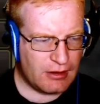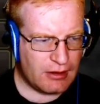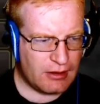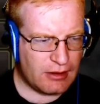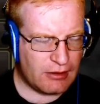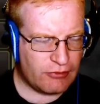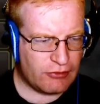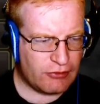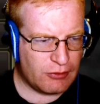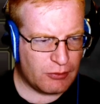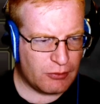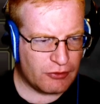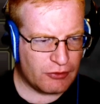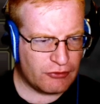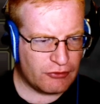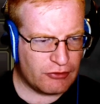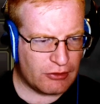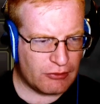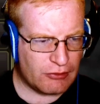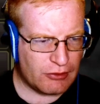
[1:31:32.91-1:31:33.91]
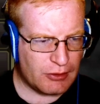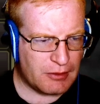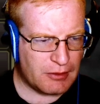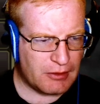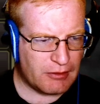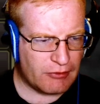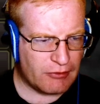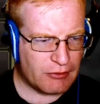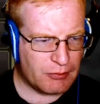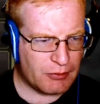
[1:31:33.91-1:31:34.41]
If she were a general, that would
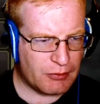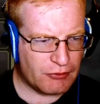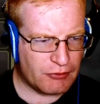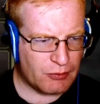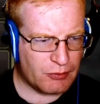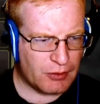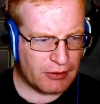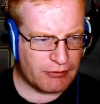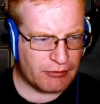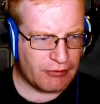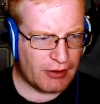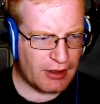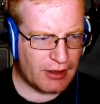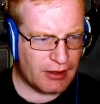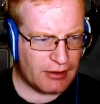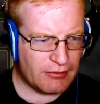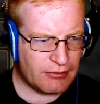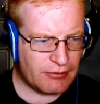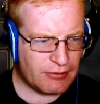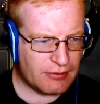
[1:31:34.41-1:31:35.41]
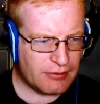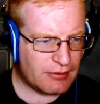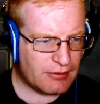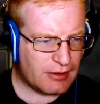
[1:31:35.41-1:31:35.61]
give us plus 25,